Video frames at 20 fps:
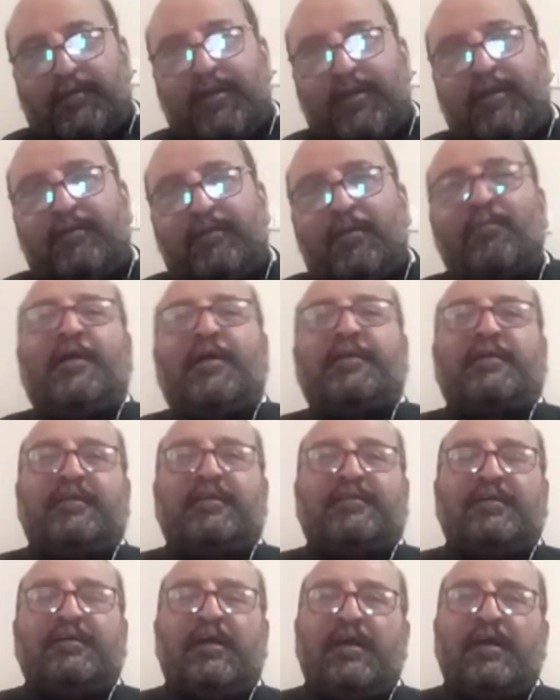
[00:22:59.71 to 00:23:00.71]
Still
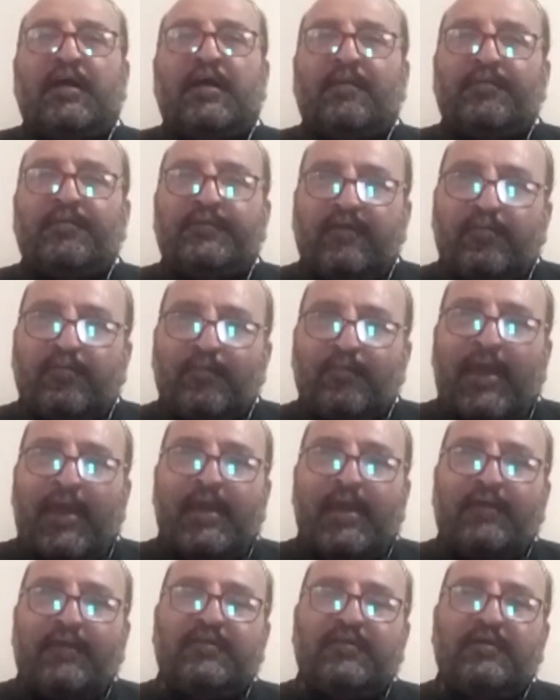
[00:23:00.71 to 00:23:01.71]
today we are all
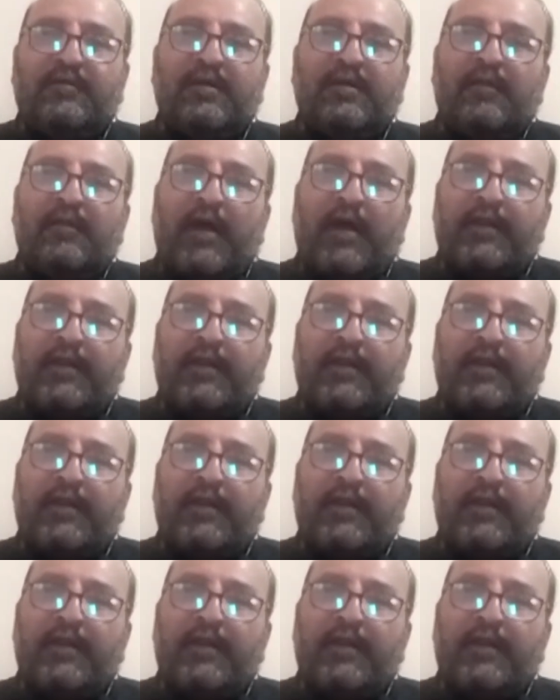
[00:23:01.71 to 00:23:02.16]
discussing about